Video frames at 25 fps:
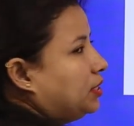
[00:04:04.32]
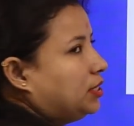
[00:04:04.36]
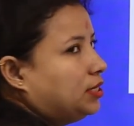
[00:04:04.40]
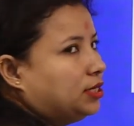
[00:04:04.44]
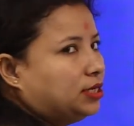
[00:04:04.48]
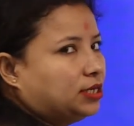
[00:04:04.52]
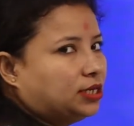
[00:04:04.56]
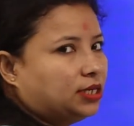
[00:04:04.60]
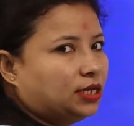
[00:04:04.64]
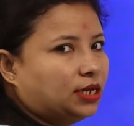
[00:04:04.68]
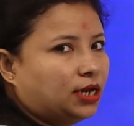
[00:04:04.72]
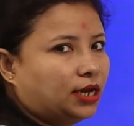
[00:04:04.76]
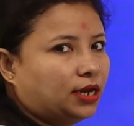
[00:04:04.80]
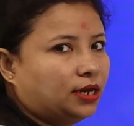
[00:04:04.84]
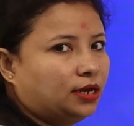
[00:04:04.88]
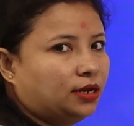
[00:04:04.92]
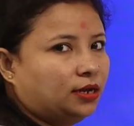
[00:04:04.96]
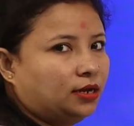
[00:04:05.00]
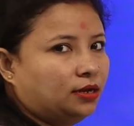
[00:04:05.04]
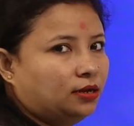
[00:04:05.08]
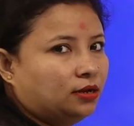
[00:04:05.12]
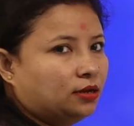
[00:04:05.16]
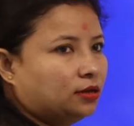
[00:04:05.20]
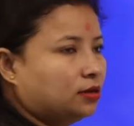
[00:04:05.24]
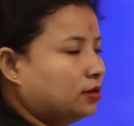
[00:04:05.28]
read kiya hai na?
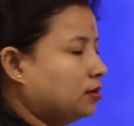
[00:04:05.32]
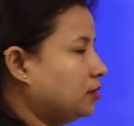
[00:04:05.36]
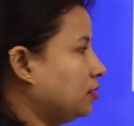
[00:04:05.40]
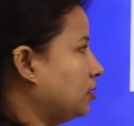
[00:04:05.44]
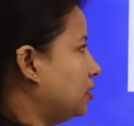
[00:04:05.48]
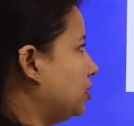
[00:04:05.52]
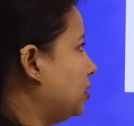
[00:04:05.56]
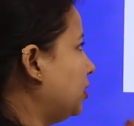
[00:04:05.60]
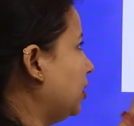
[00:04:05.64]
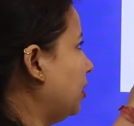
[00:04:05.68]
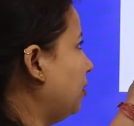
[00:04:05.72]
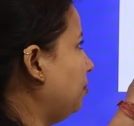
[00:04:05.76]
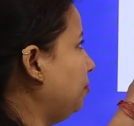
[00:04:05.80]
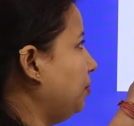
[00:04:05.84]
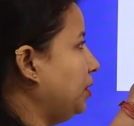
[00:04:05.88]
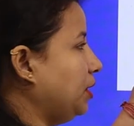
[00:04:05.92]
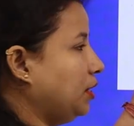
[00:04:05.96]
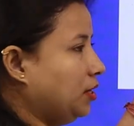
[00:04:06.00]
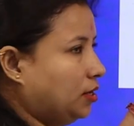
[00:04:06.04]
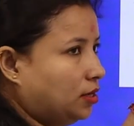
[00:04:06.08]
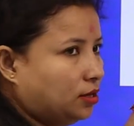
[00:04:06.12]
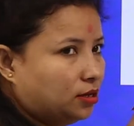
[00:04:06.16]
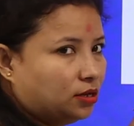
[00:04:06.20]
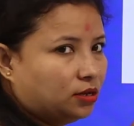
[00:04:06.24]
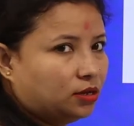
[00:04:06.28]
Tell me.
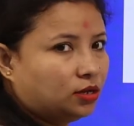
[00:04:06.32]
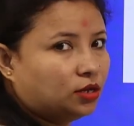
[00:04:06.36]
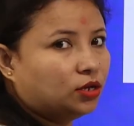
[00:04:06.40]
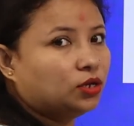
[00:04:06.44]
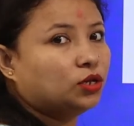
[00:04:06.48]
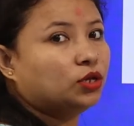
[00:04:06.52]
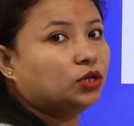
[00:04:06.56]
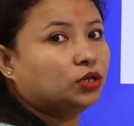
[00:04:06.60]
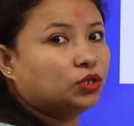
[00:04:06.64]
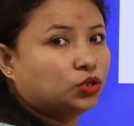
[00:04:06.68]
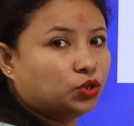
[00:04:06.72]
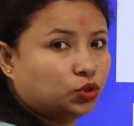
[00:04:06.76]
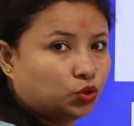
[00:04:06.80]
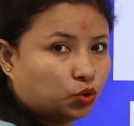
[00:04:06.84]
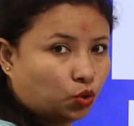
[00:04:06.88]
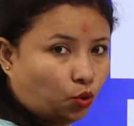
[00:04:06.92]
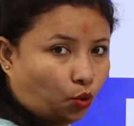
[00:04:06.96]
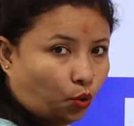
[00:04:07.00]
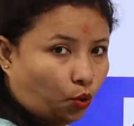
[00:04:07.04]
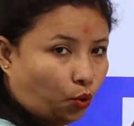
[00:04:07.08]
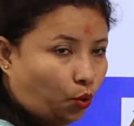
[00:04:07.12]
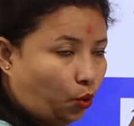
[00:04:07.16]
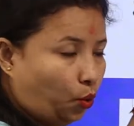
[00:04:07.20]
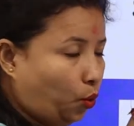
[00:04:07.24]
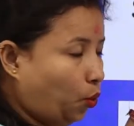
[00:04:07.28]

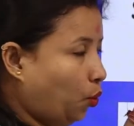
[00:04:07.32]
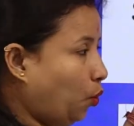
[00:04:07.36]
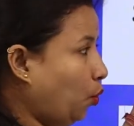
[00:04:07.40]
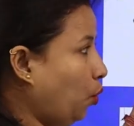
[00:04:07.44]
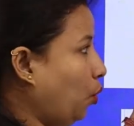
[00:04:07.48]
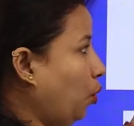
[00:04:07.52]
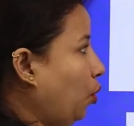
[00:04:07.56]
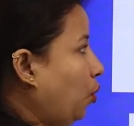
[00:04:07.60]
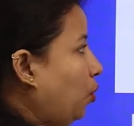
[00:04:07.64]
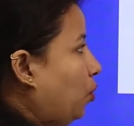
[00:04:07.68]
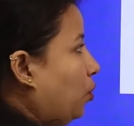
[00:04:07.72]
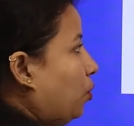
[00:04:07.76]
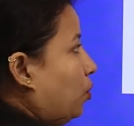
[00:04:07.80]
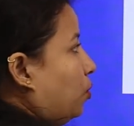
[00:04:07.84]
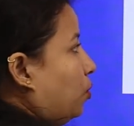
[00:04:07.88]
So